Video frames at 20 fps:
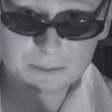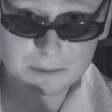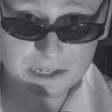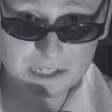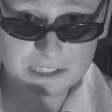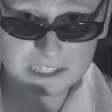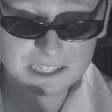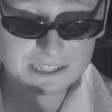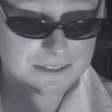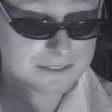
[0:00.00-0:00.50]

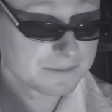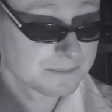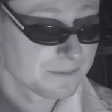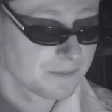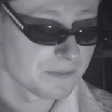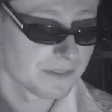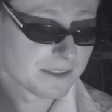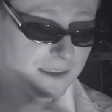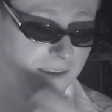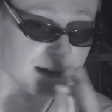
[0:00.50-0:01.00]
Project.
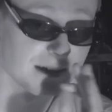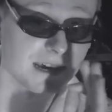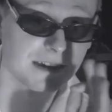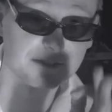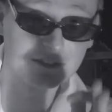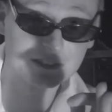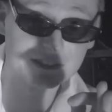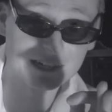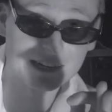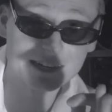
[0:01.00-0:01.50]

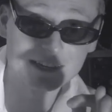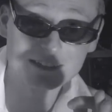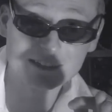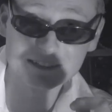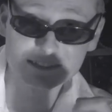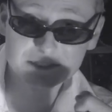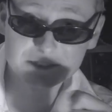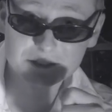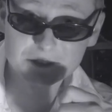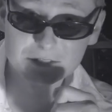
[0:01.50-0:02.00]
I've decided
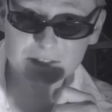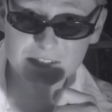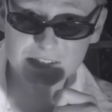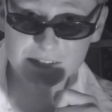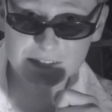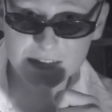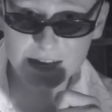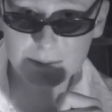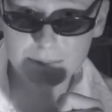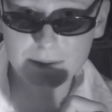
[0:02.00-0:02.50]
to choose the
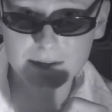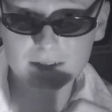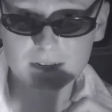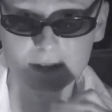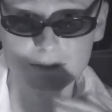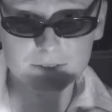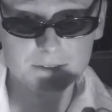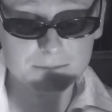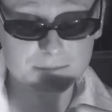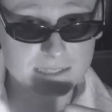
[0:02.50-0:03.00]
topic
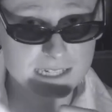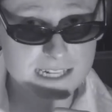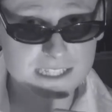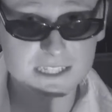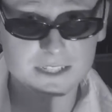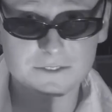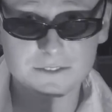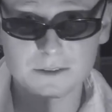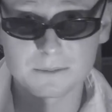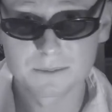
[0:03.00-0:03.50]
of
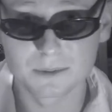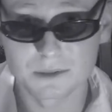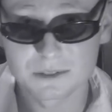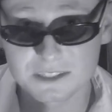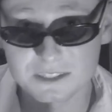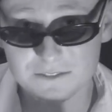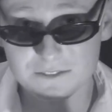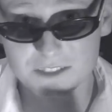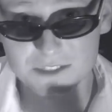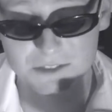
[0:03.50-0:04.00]
obsessive
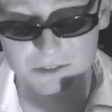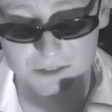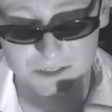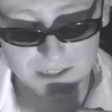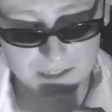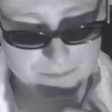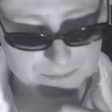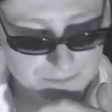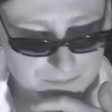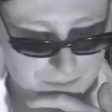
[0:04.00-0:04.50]
compulsive
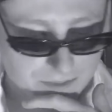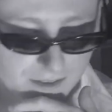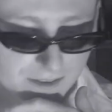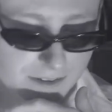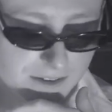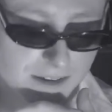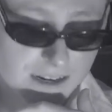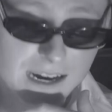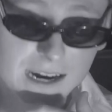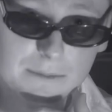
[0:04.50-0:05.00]
disorder.
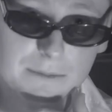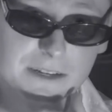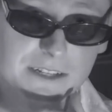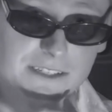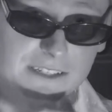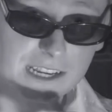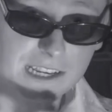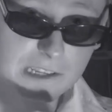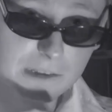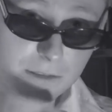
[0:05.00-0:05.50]
I'm going
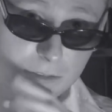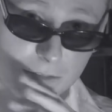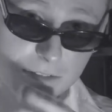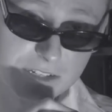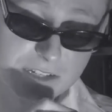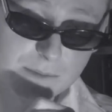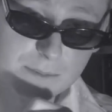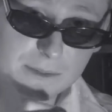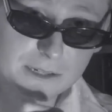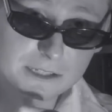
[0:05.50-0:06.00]
to take you through
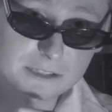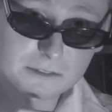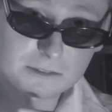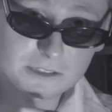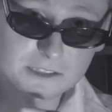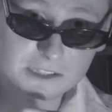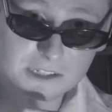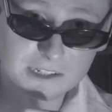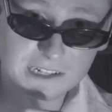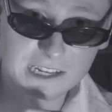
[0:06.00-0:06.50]
a spiritual
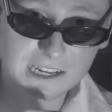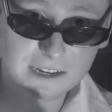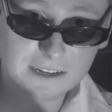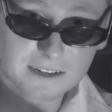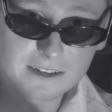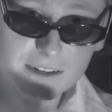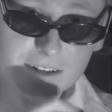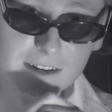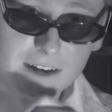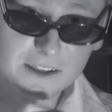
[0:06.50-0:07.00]
journey
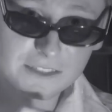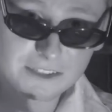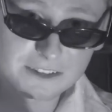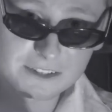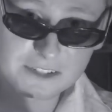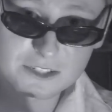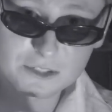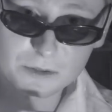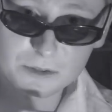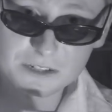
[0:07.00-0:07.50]
on the
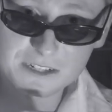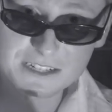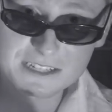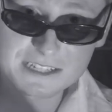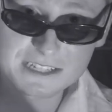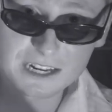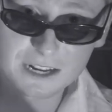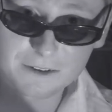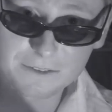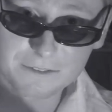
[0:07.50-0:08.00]
disorder
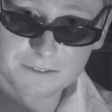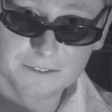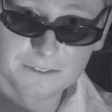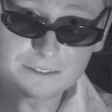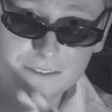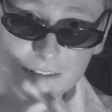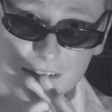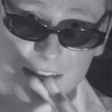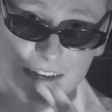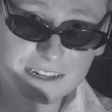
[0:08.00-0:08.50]
itself
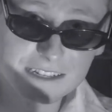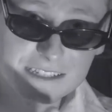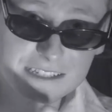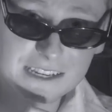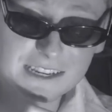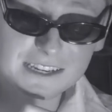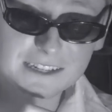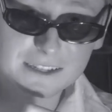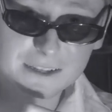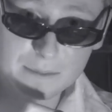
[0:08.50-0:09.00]
and its
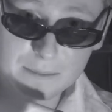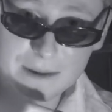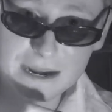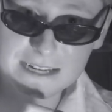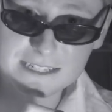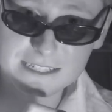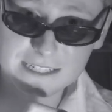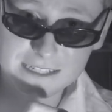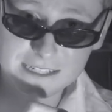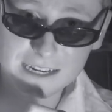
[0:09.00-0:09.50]

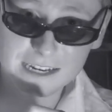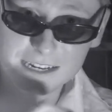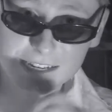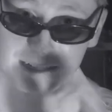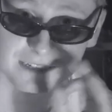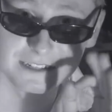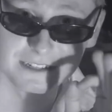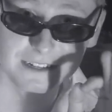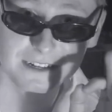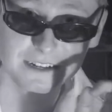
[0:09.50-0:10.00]

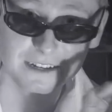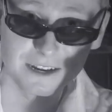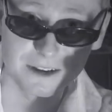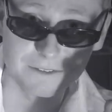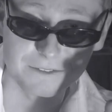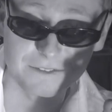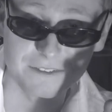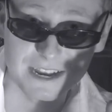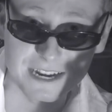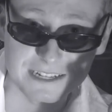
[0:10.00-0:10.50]
incapacitating
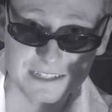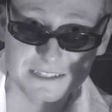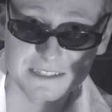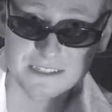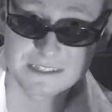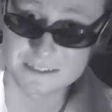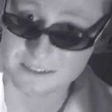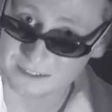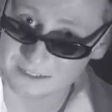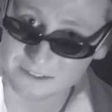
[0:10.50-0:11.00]

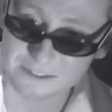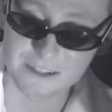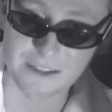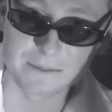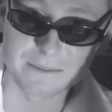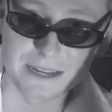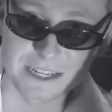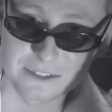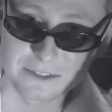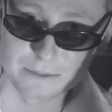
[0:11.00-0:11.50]
effects to
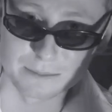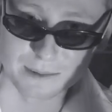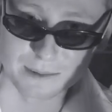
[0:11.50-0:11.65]
the mental